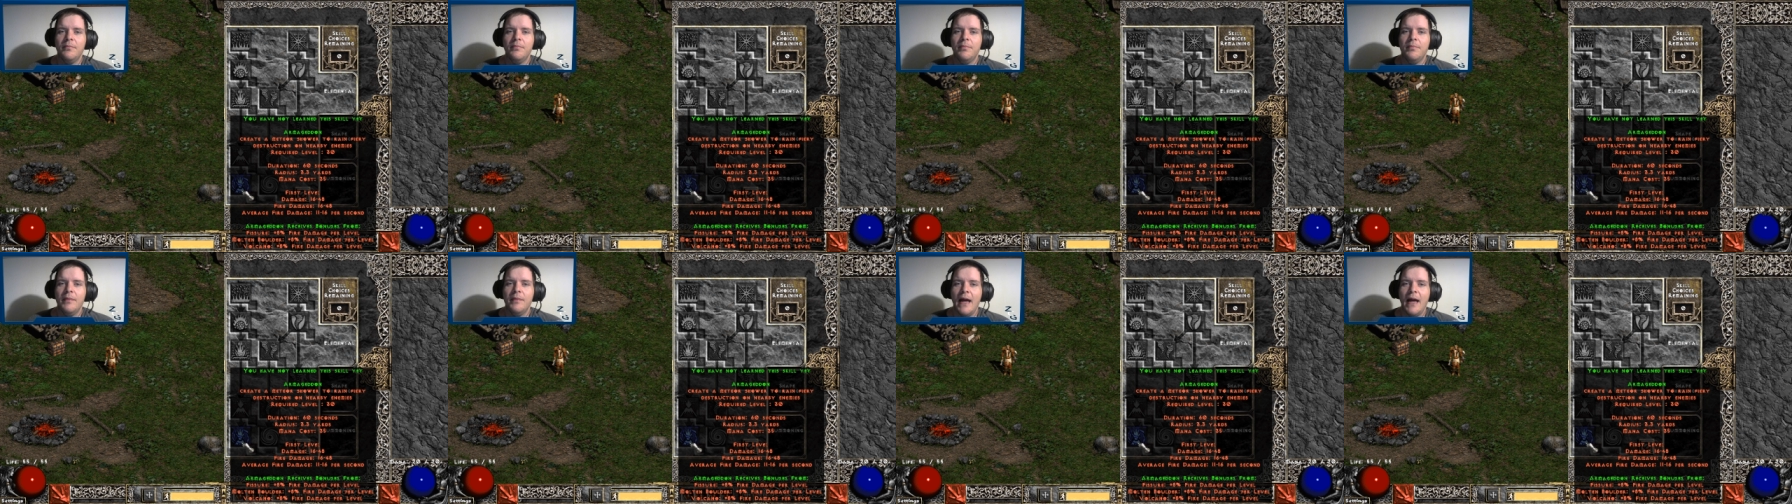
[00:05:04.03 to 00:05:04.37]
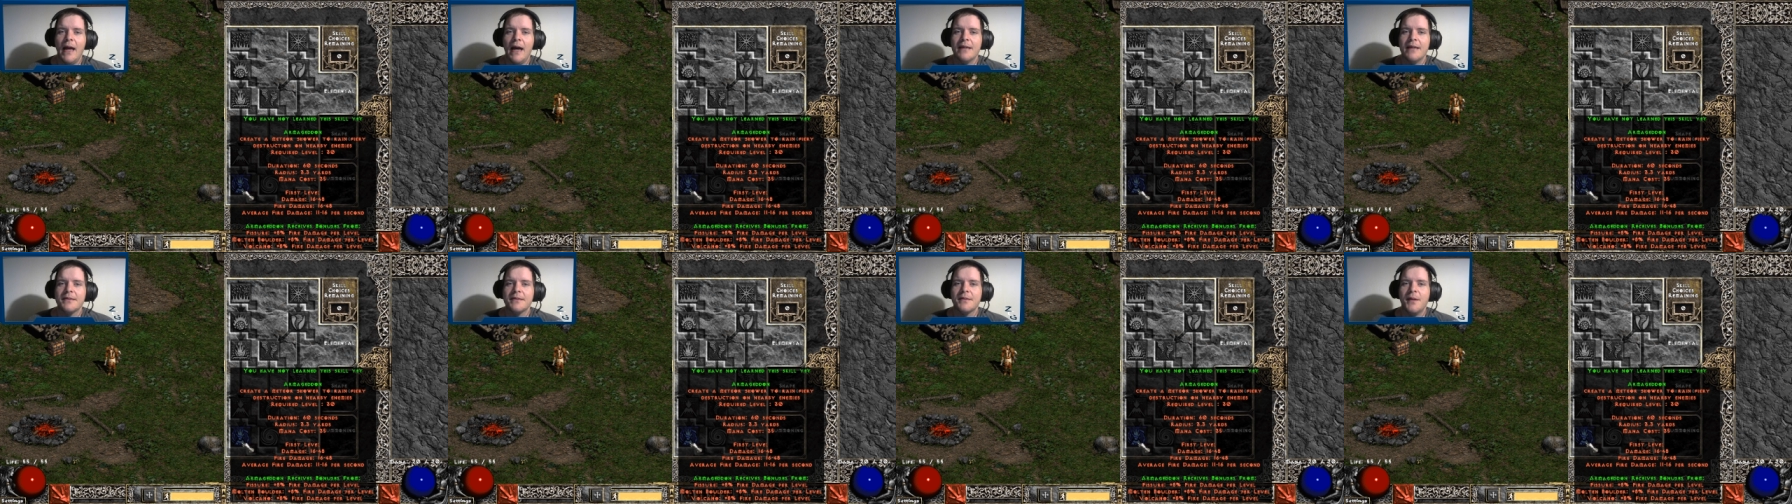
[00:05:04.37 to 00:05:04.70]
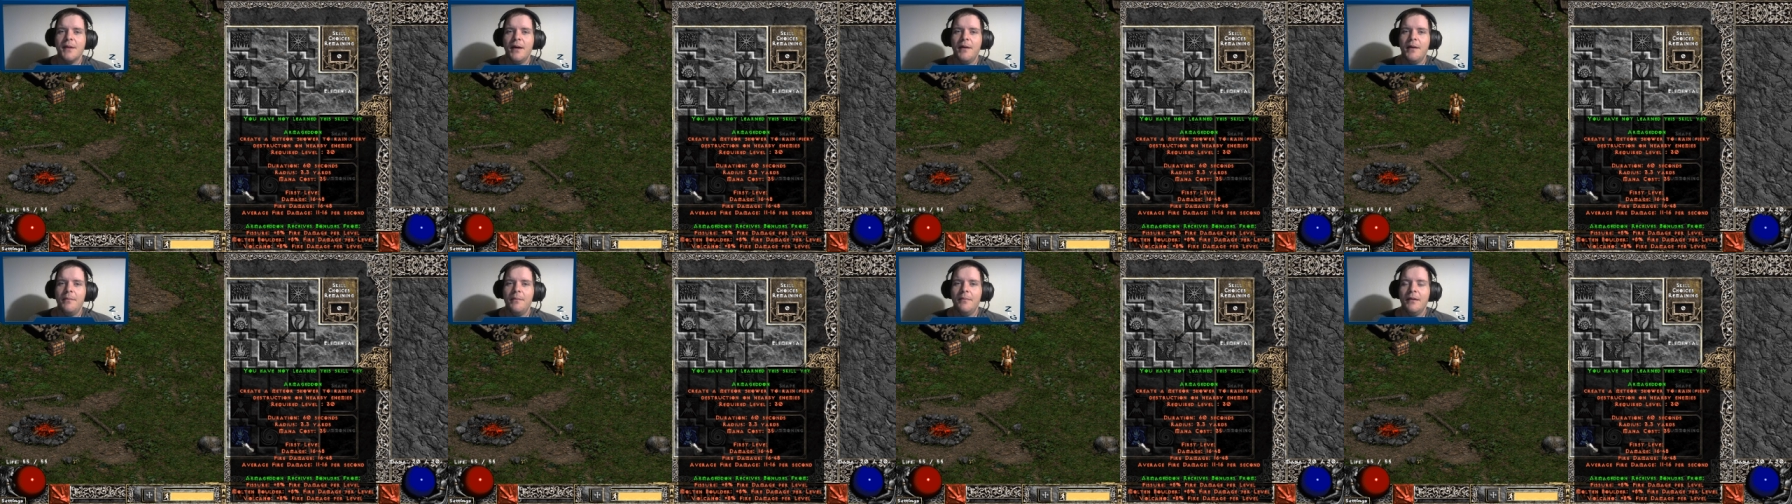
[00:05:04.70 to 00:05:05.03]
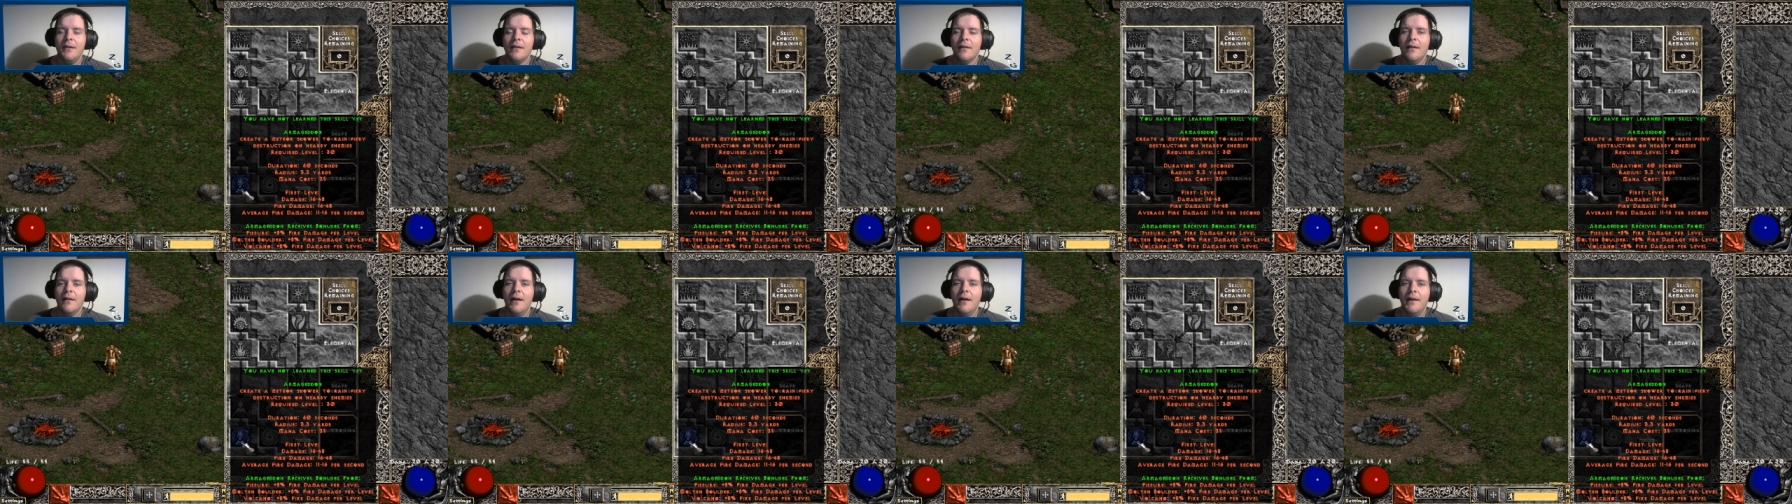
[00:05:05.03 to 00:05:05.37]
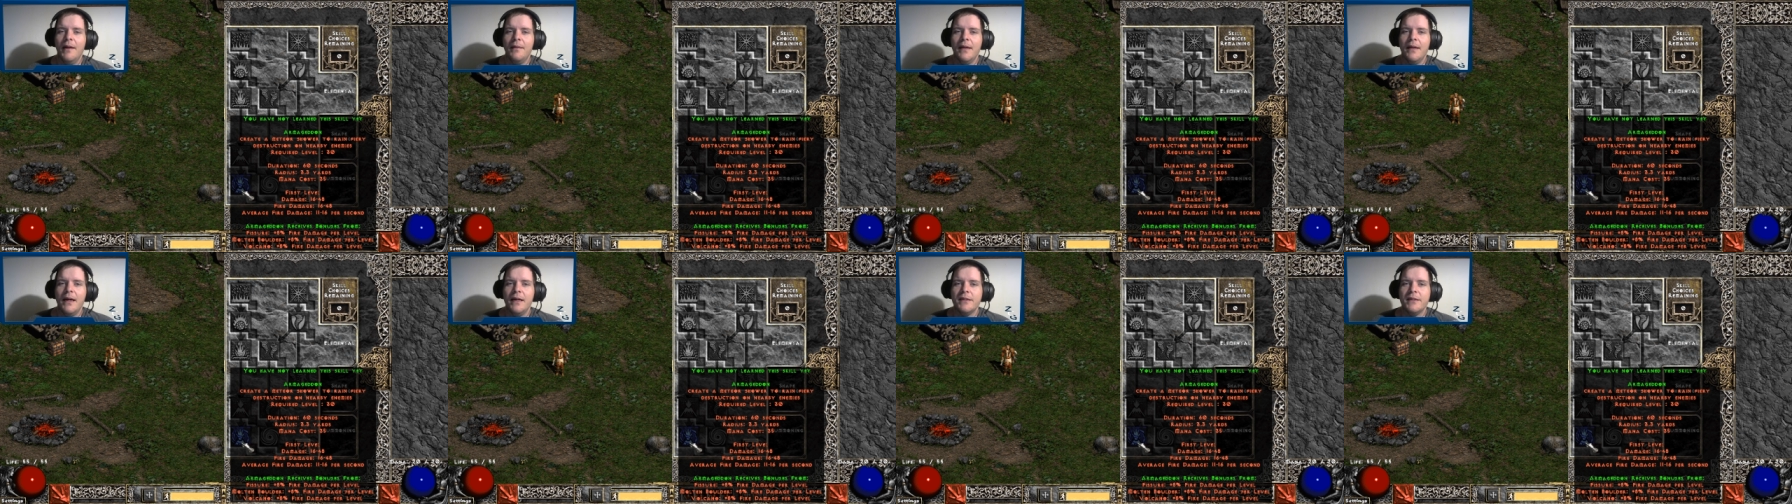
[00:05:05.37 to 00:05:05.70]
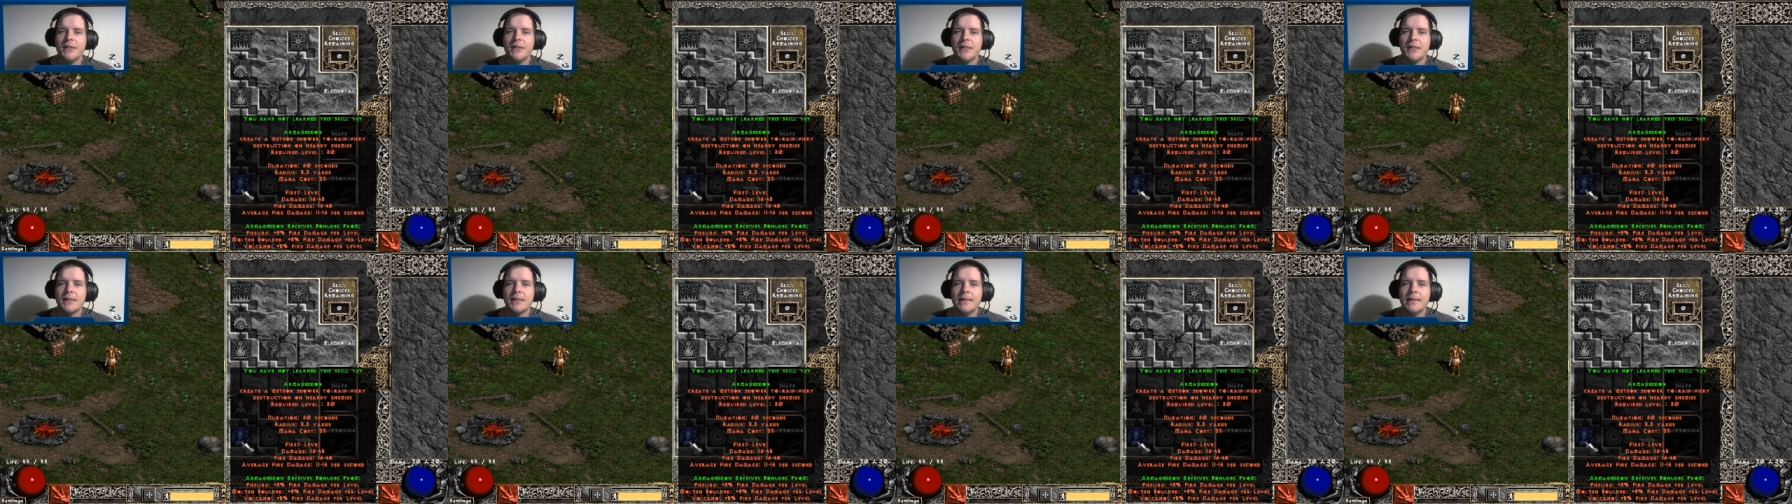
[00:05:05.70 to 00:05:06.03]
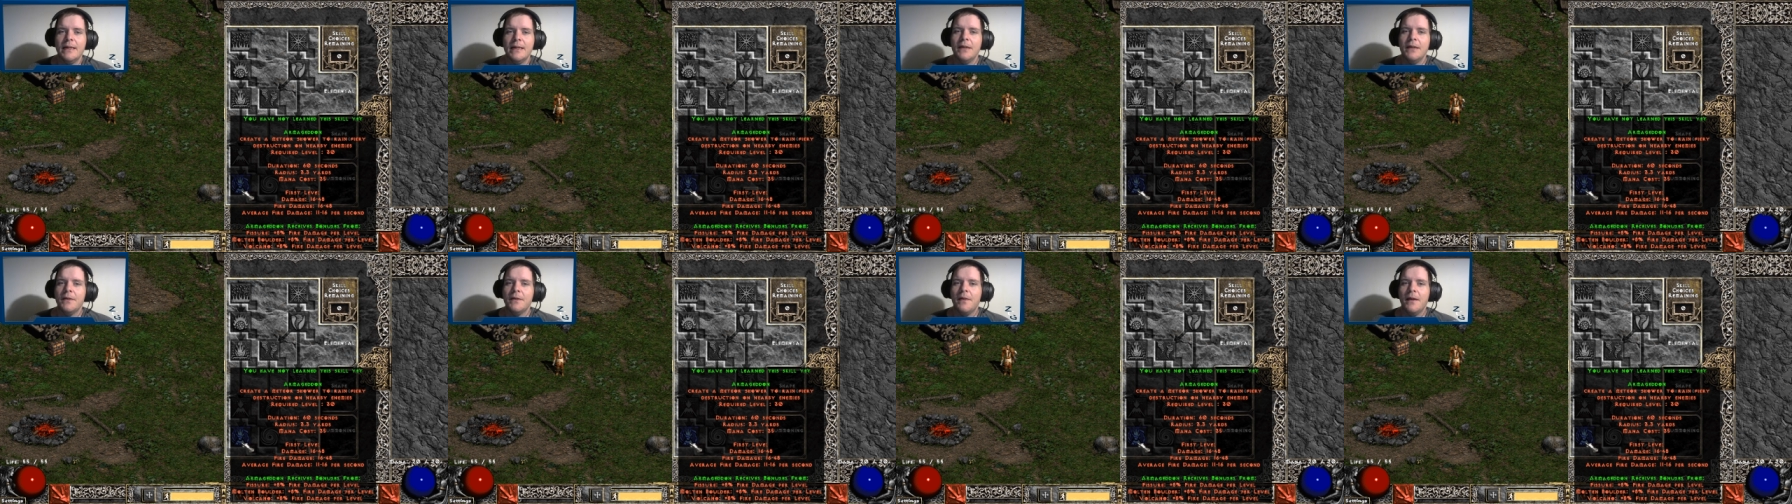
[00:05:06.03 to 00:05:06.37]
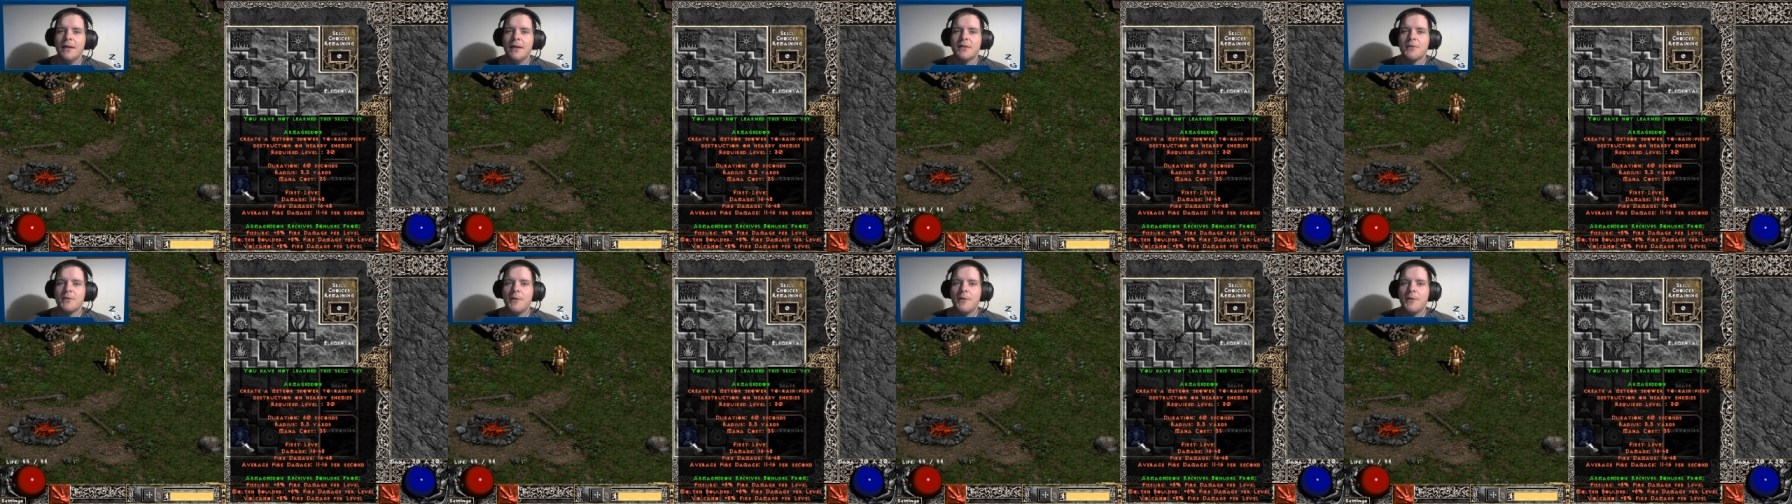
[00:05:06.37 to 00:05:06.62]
cast them and they just kill things